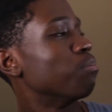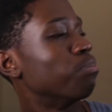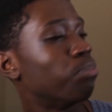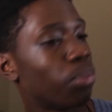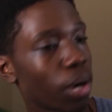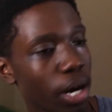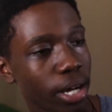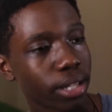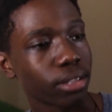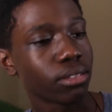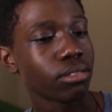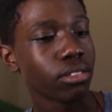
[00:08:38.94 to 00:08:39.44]

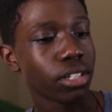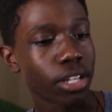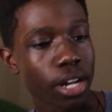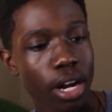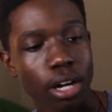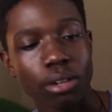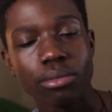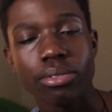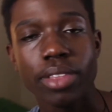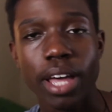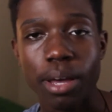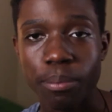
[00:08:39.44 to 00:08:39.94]
But, you
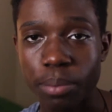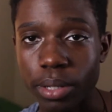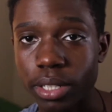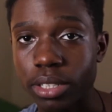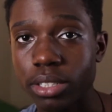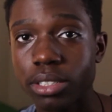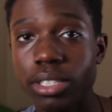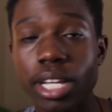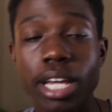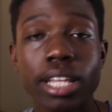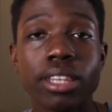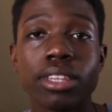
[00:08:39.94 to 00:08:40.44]
know, that being
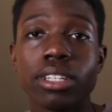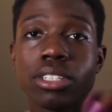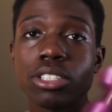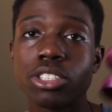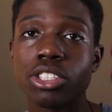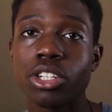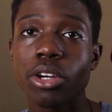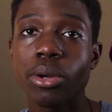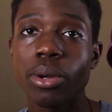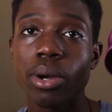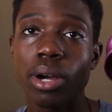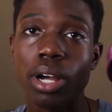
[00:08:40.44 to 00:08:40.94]
said,
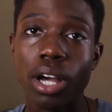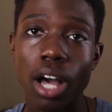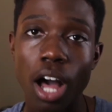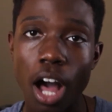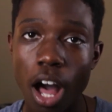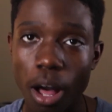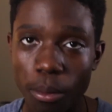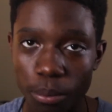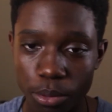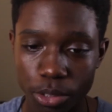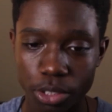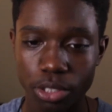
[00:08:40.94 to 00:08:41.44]
this yo-yo
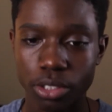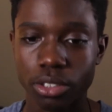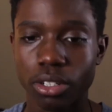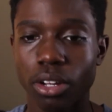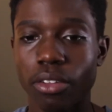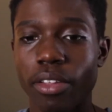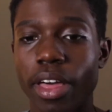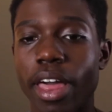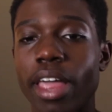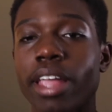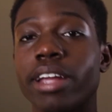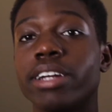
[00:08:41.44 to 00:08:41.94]
accomplishes
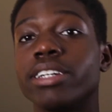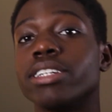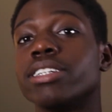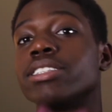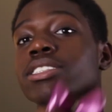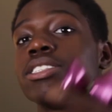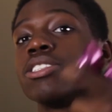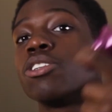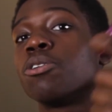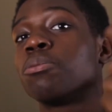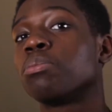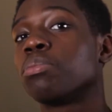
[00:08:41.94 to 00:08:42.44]
all that, and it
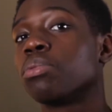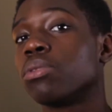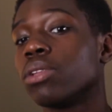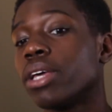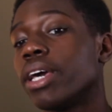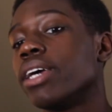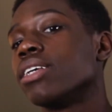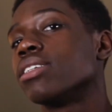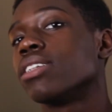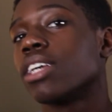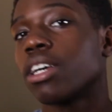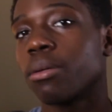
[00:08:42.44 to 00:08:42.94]
still
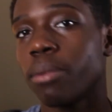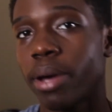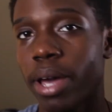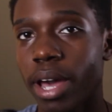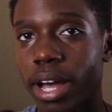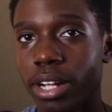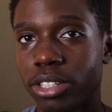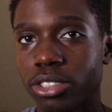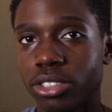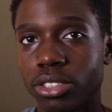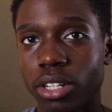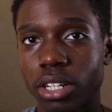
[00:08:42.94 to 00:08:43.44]
plays like my
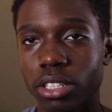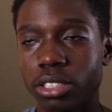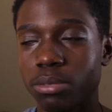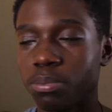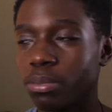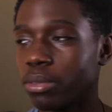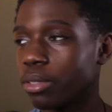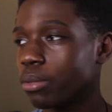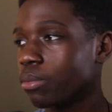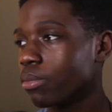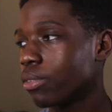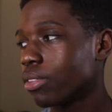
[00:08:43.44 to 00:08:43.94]
Edge does.
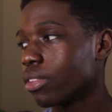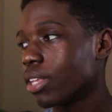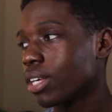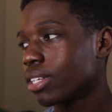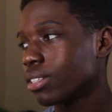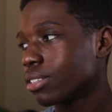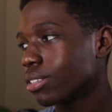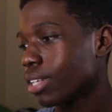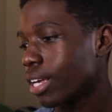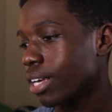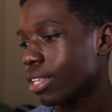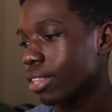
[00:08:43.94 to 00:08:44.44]

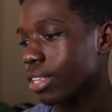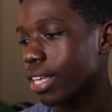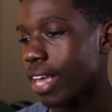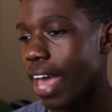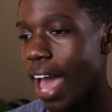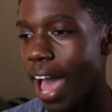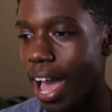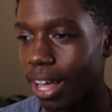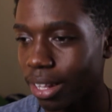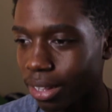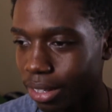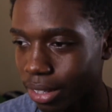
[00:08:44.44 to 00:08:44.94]
Things like the
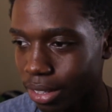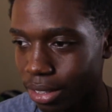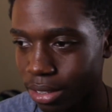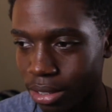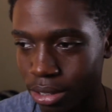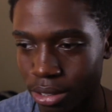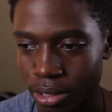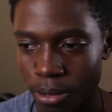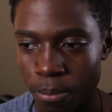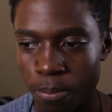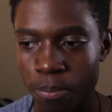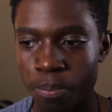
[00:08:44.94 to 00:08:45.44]

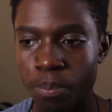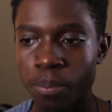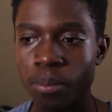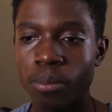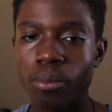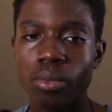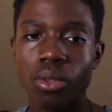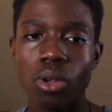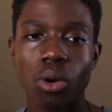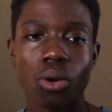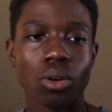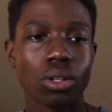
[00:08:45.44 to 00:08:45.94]
Atlas,
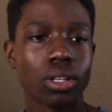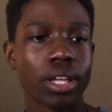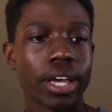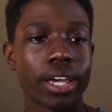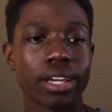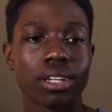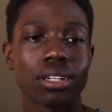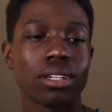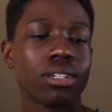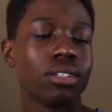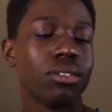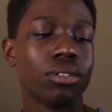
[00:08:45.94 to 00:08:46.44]
or
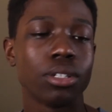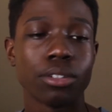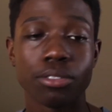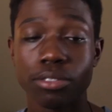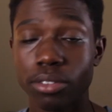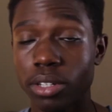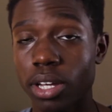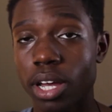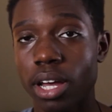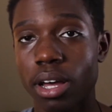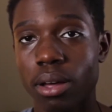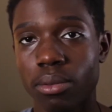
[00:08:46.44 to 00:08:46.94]
like, well,
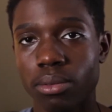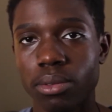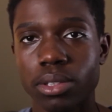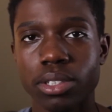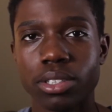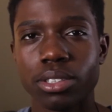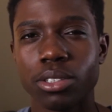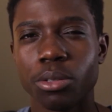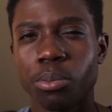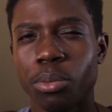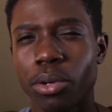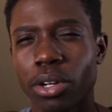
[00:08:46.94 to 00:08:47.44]

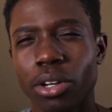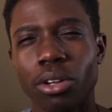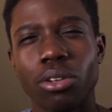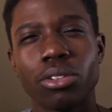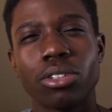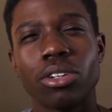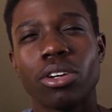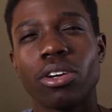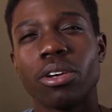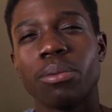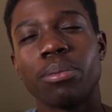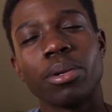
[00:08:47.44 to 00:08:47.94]
this is a pretty
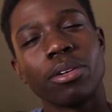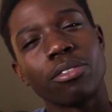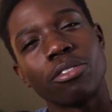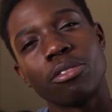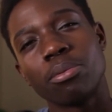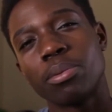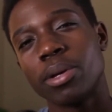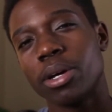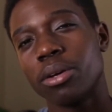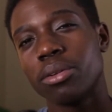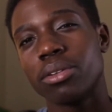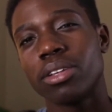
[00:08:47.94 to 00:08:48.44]
old yo-yo, but if you
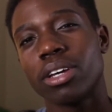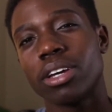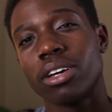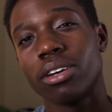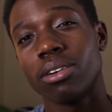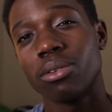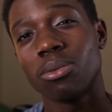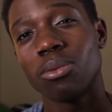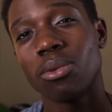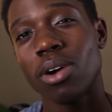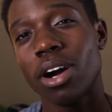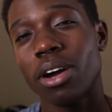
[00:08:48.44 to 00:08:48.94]
play with like
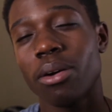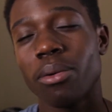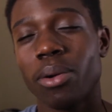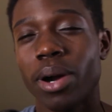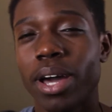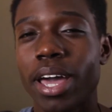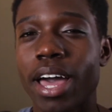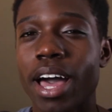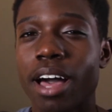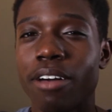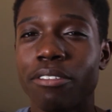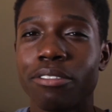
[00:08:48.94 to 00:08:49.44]
a
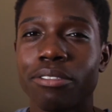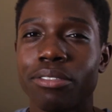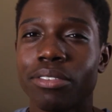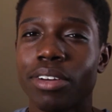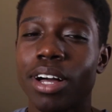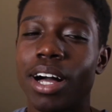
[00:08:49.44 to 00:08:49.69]
YYF,